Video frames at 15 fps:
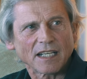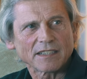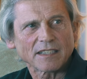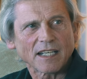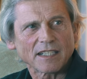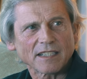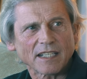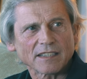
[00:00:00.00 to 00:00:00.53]

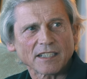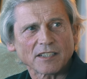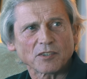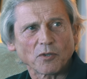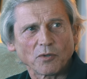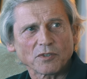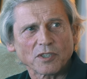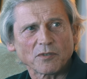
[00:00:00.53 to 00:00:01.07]
And, and,
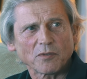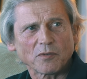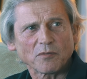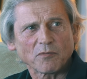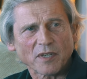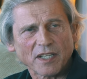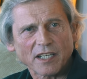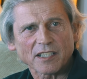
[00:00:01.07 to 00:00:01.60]
and the only
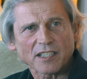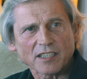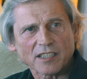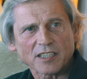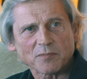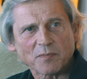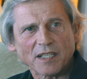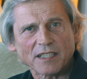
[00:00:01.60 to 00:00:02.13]
way I
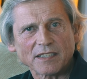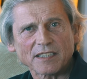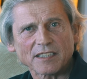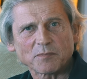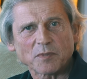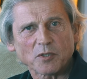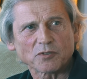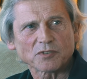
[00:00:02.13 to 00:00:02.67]
can explain it
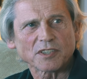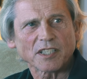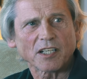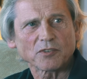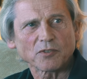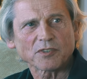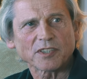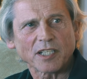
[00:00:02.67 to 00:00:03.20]
is because they
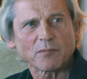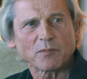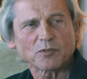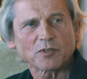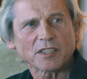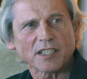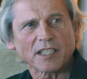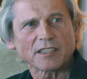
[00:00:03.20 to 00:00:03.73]
are not able
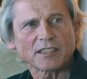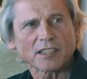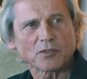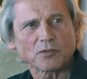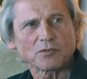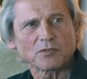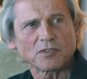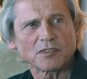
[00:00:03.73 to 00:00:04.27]
to create a
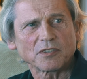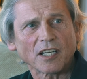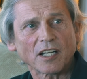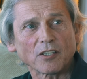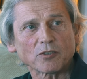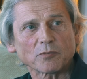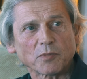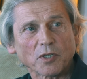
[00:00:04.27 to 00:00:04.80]
good
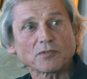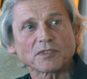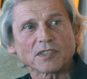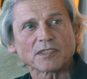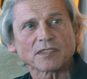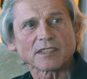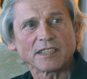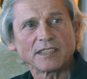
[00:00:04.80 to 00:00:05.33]
dialogue
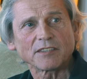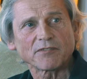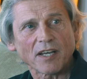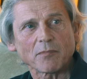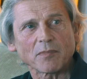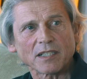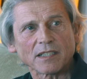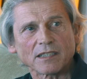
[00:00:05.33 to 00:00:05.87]
process in the
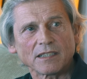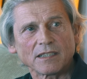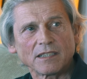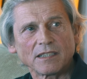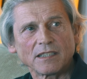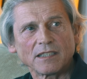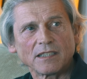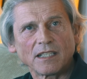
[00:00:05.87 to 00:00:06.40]
family.
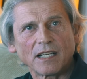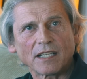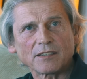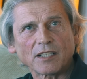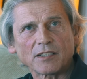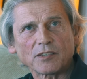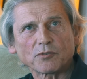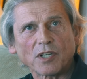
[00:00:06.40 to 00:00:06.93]

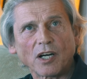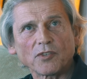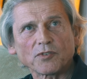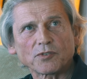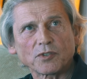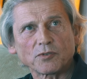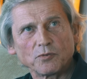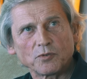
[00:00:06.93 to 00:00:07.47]
And, and, you
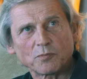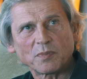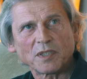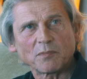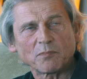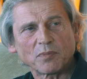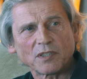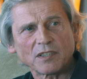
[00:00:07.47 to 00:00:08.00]
can't use
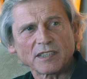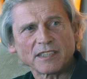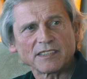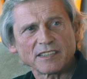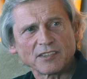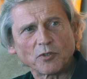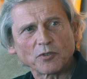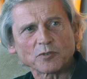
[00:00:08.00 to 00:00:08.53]
people
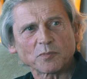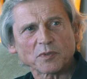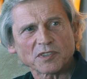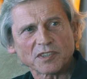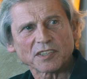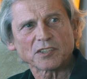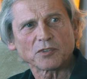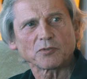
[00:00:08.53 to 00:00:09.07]
in the, those
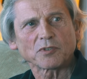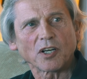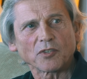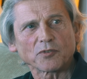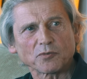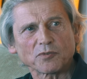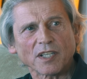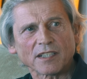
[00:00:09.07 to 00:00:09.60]
positions. You
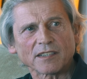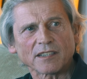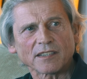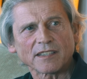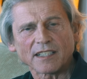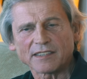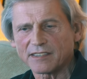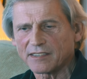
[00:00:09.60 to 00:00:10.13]
can't do that.
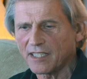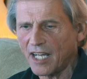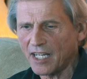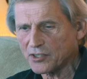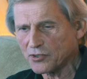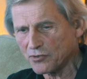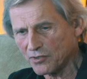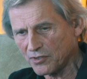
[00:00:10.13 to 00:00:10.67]
That's
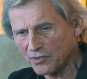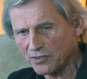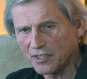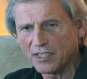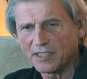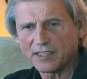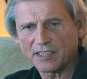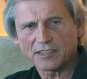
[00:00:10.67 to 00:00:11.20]
actual.
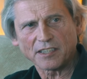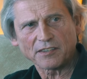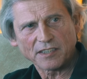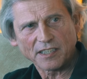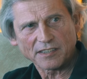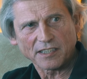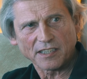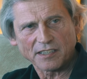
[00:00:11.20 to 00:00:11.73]
That's a,
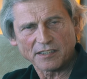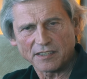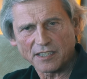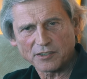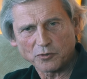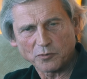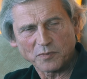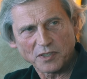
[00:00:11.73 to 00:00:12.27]
that's a,
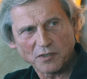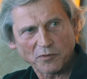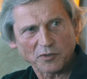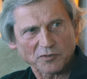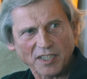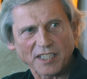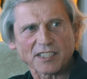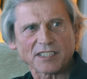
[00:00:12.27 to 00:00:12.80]
that should be the
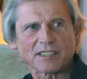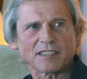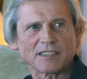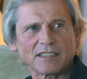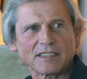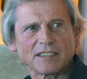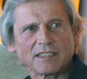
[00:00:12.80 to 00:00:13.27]
foundation.